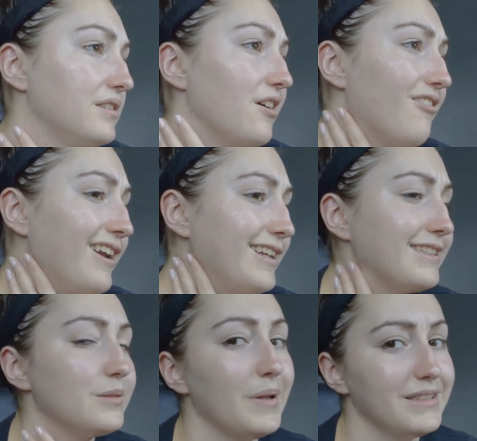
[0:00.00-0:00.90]
that are really
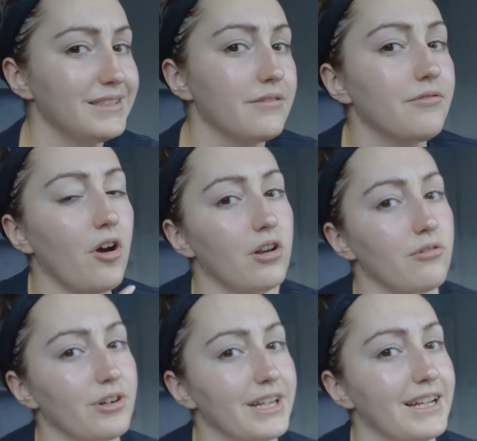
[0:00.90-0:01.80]
expensive for
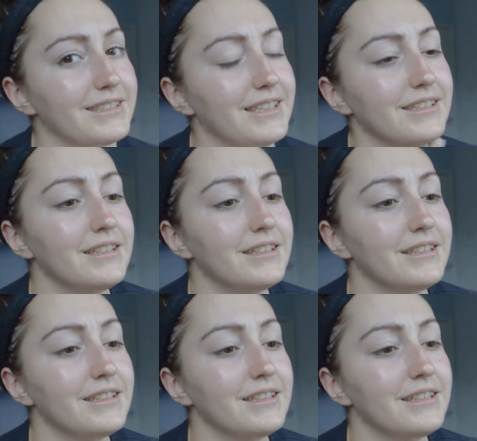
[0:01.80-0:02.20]
hyaluronic acid.